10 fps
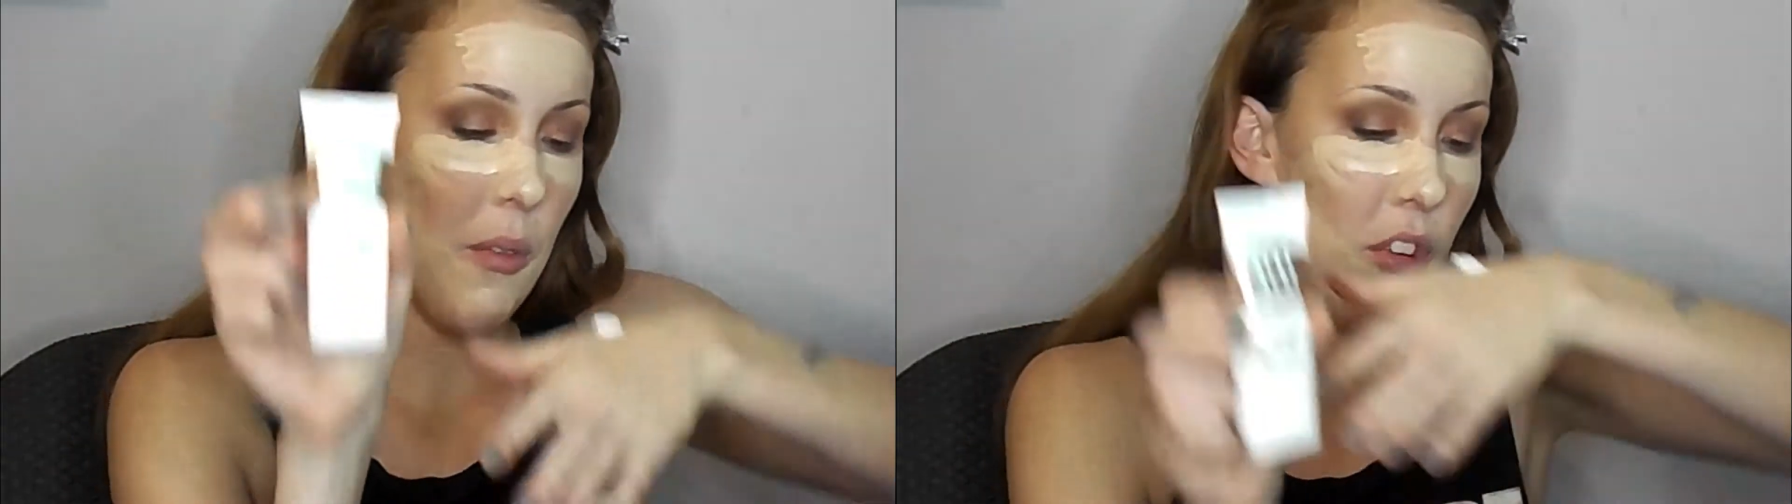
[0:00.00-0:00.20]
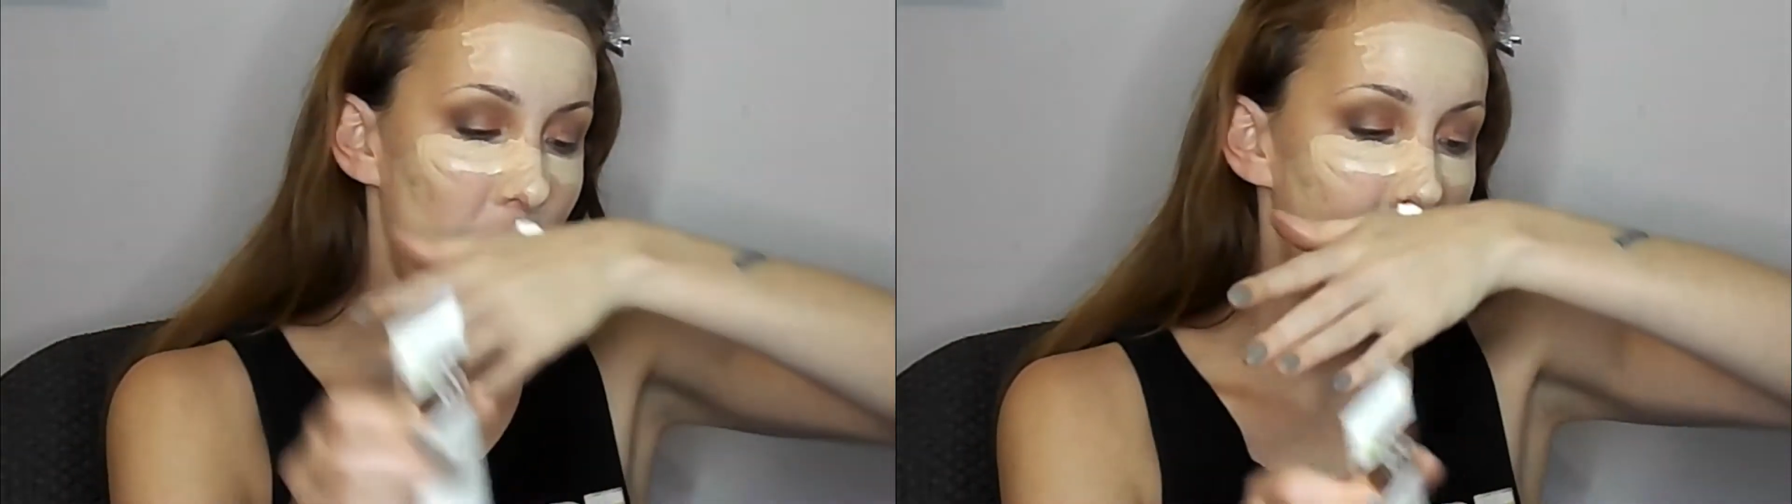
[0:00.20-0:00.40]

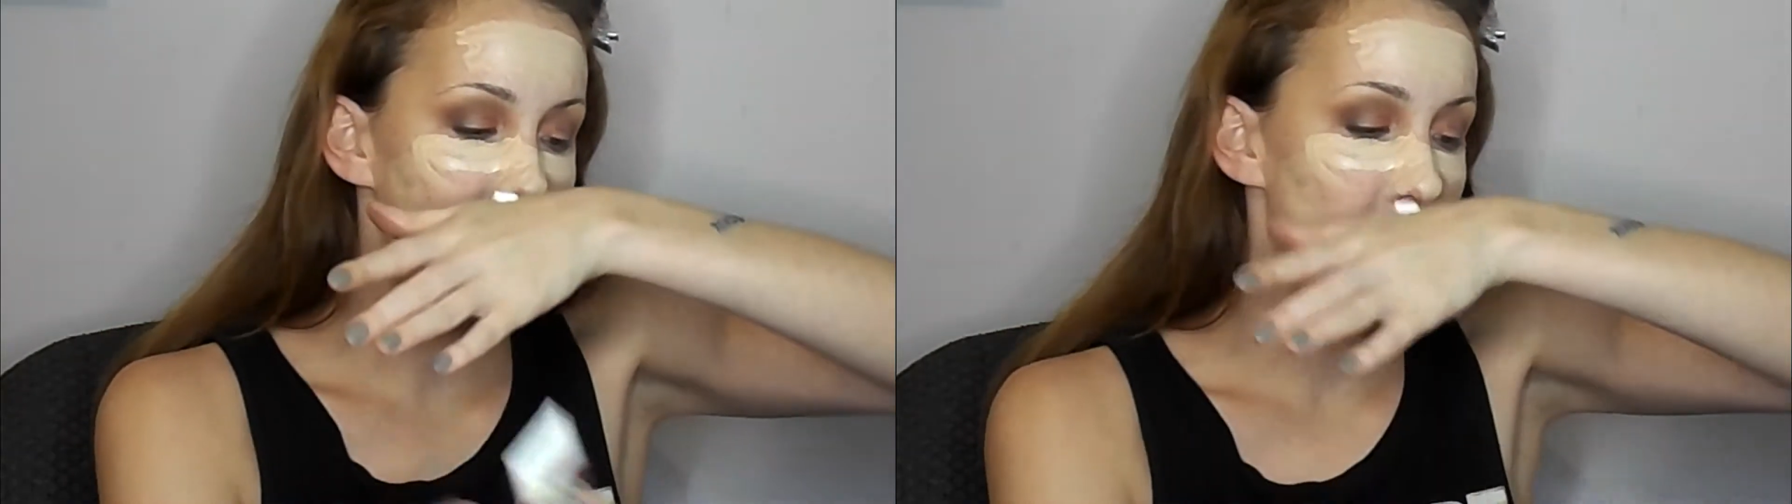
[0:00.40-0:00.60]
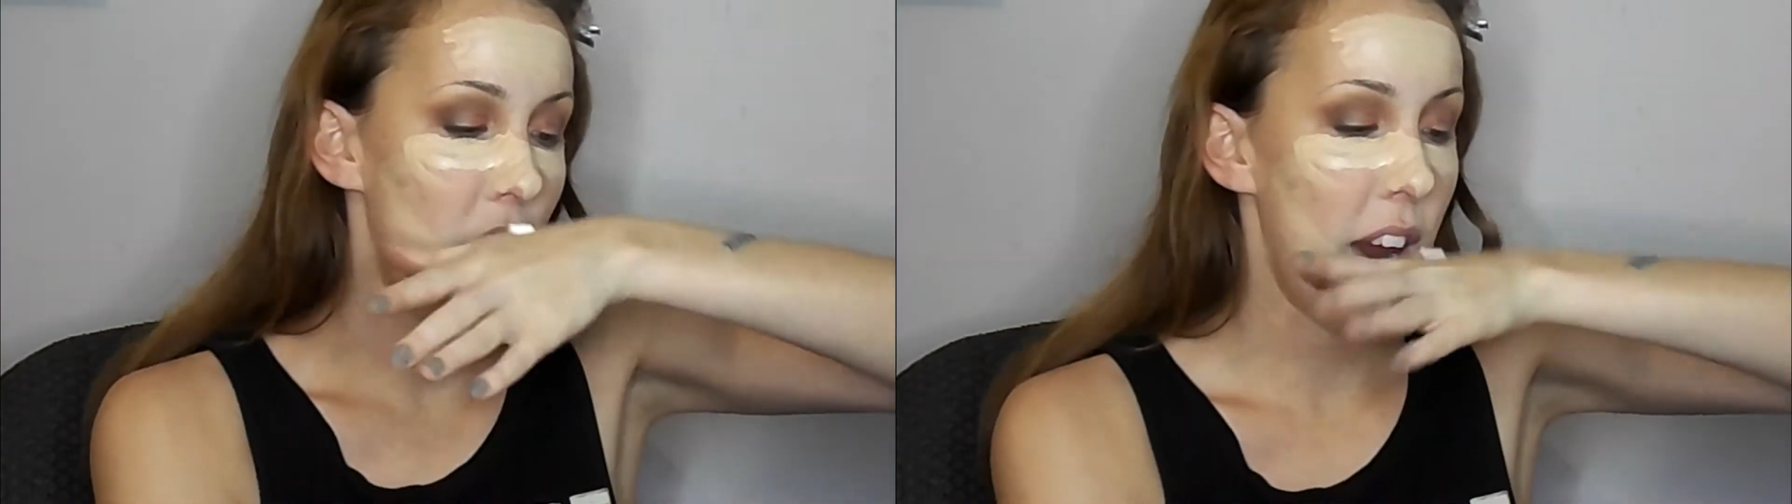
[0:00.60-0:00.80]
I'm just going to
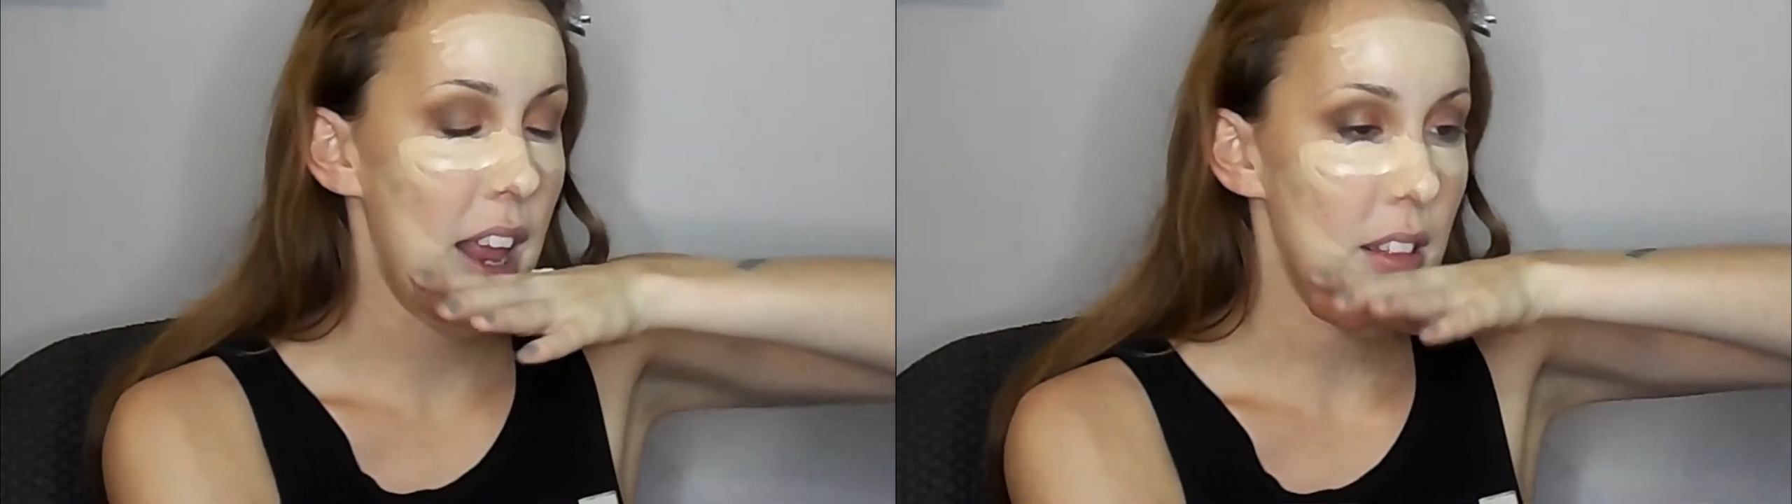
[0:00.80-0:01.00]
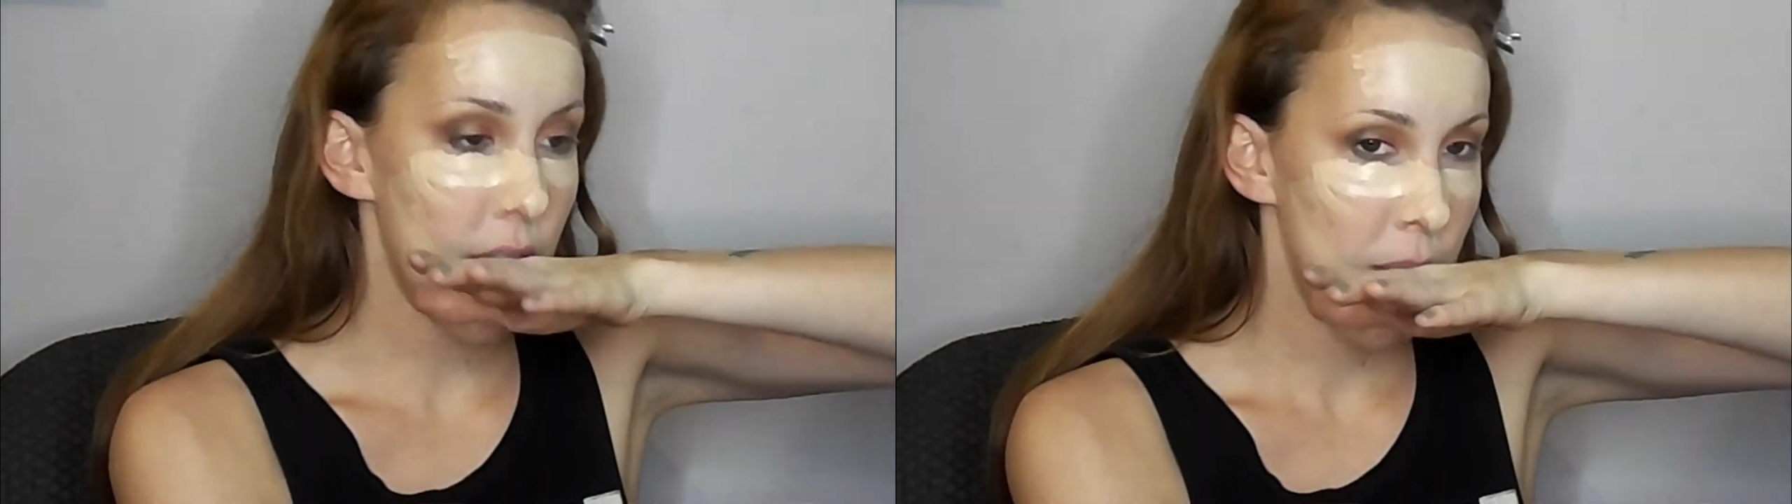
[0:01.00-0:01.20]
put it on our
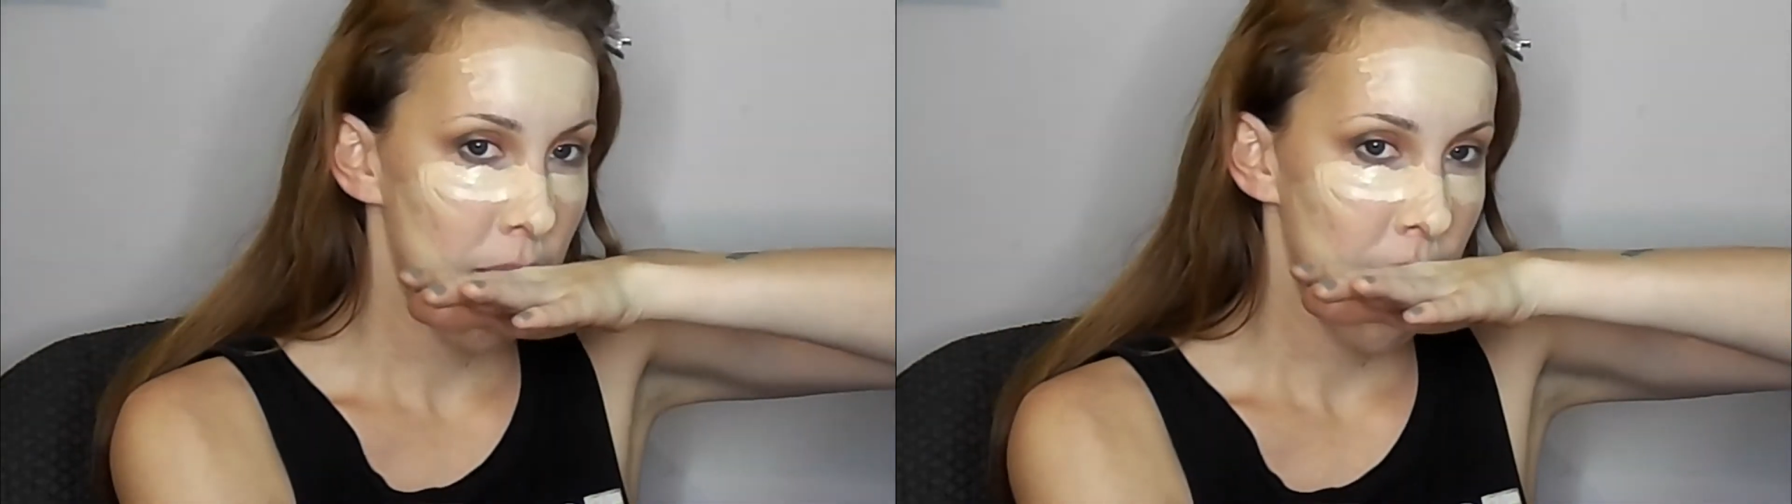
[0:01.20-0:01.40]
hands.